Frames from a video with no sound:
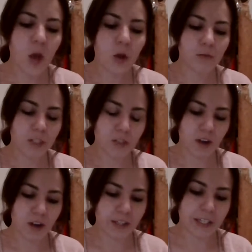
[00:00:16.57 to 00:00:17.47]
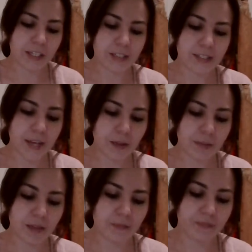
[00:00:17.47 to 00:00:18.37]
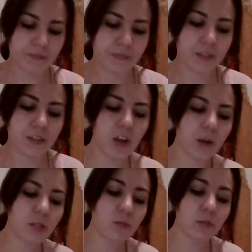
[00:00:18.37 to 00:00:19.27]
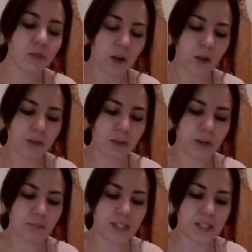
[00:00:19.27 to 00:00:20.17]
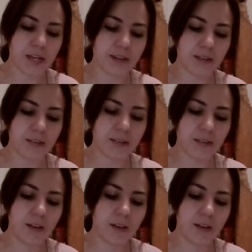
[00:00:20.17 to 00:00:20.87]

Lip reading: What's wrong, Kira? Tell me. Thomas was following her up the stairs.